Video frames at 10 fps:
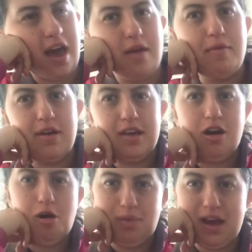I really
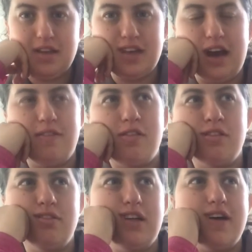hope you guys ever
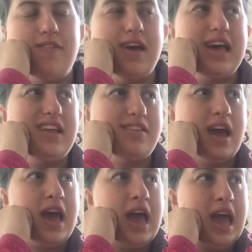love it.
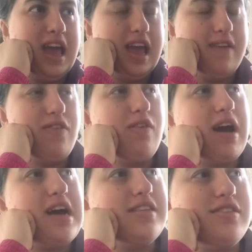If you
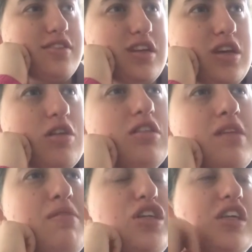guys do, then
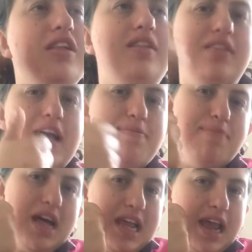make sure to hit the like
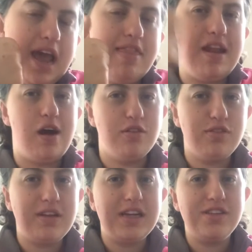button, and then also,
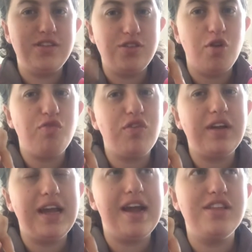guys, don't
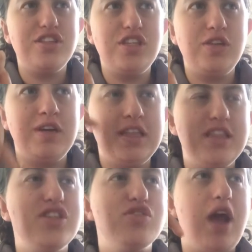forget to hit
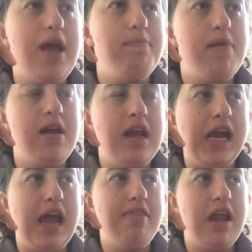the subscribe button,
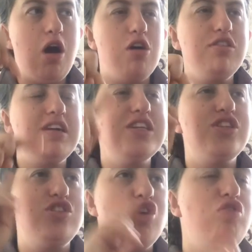and then also, guys,
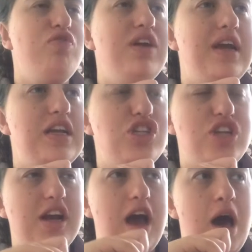don't forget to
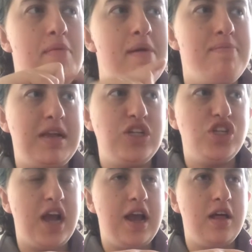check out my main
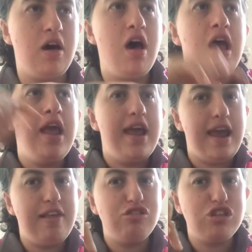channel
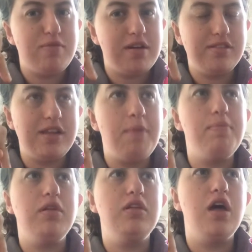in the description box down
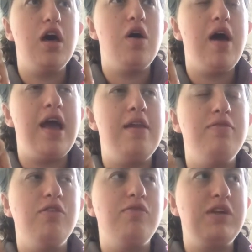below, and
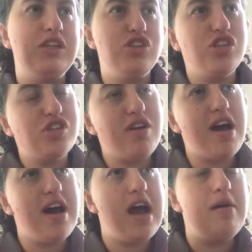feel free to
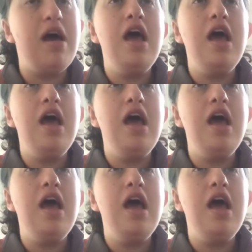subscribe.